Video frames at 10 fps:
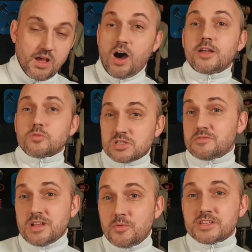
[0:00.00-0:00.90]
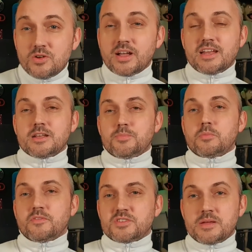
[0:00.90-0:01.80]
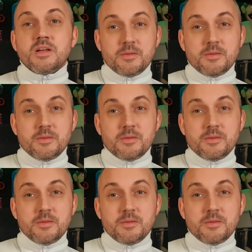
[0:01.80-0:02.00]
I also know he's not getting in the Bournemouth team.